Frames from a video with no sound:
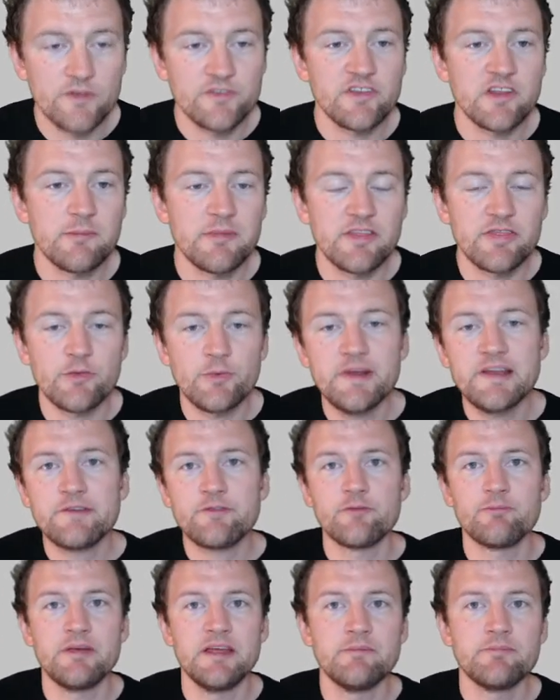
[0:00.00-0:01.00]
going to be 3
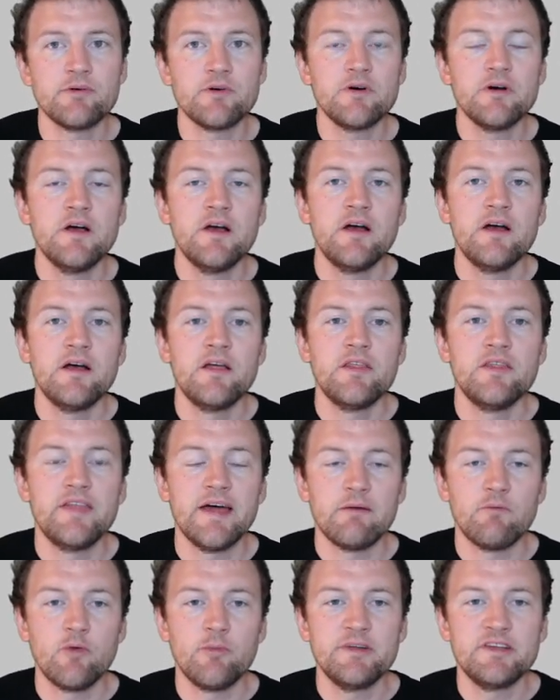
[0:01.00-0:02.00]
different people
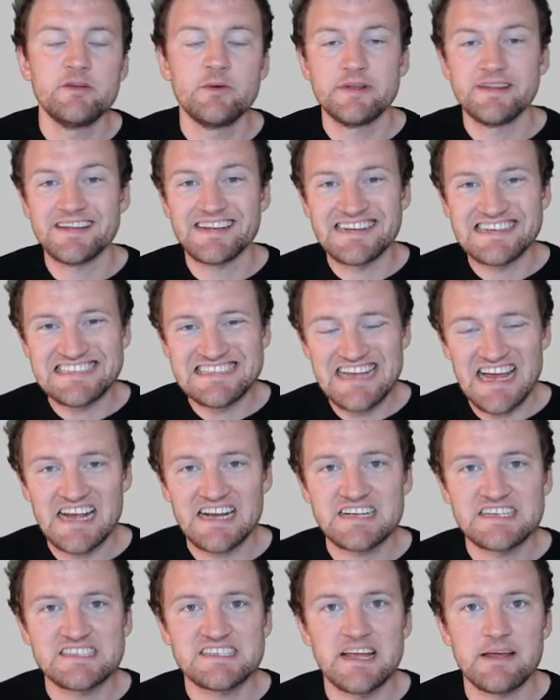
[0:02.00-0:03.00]
that will be doing the
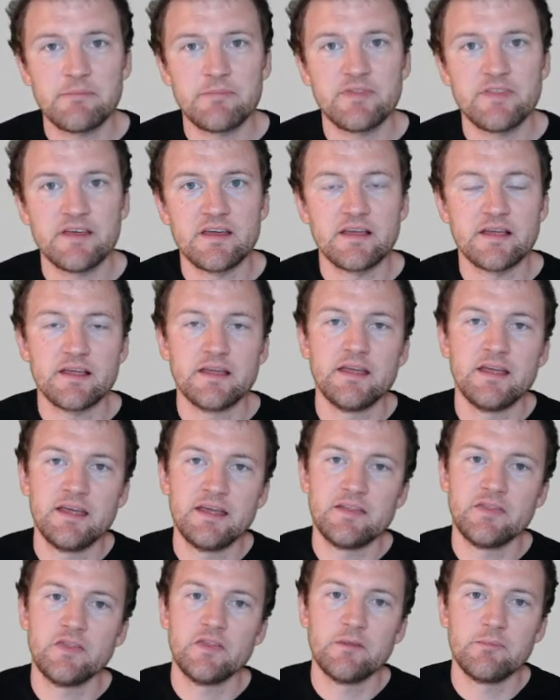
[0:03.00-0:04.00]
exact same thing
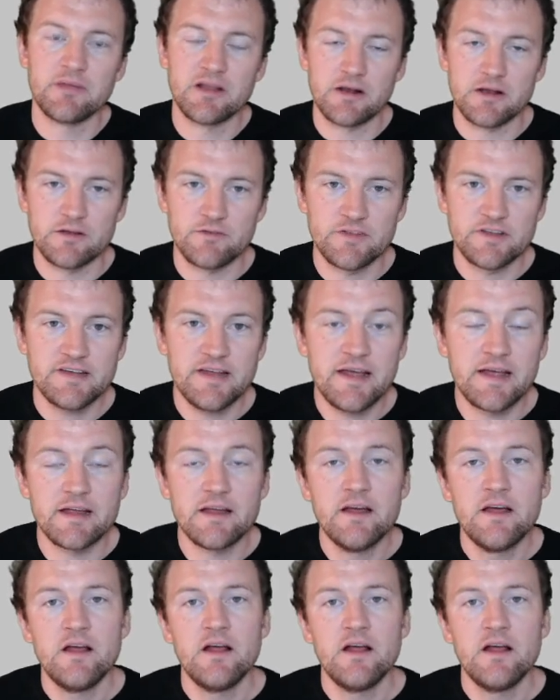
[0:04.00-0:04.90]
in the middle of the day.